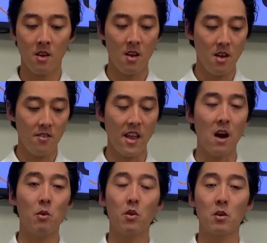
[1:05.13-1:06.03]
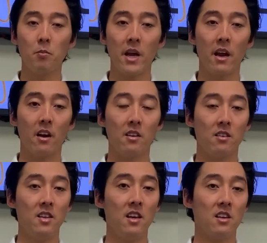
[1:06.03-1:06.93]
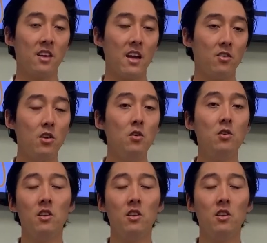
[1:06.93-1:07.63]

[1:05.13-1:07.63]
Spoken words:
Now, when we compare the TSi2 to